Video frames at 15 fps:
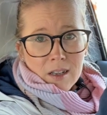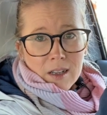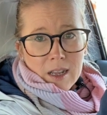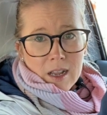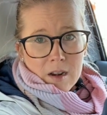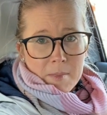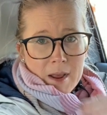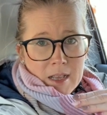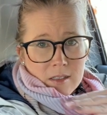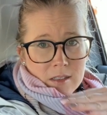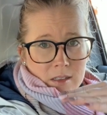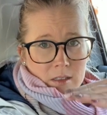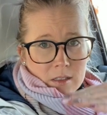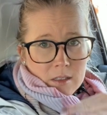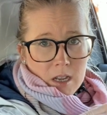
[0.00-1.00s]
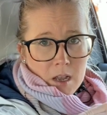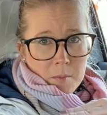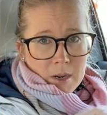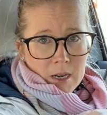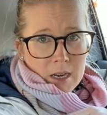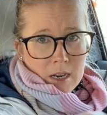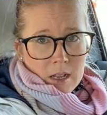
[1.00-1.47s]
and Mazda's
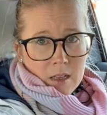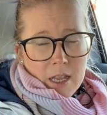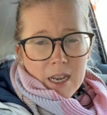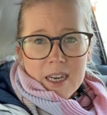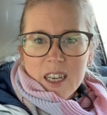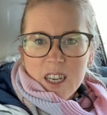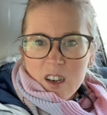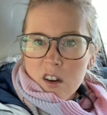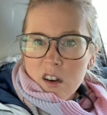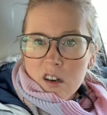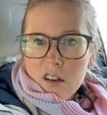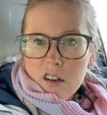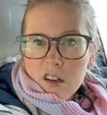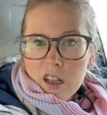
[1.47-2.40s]
coming in at like here.